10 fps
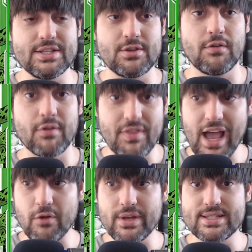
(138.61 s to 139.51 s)
And so for
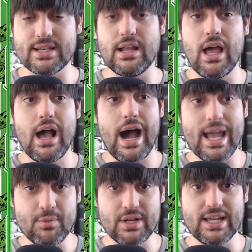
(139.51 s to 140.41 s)
that reason,
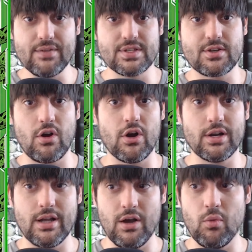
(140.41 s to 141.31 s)
I am going to give this
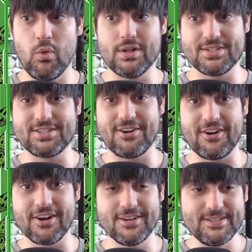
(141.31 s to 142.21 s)
card a 1 star.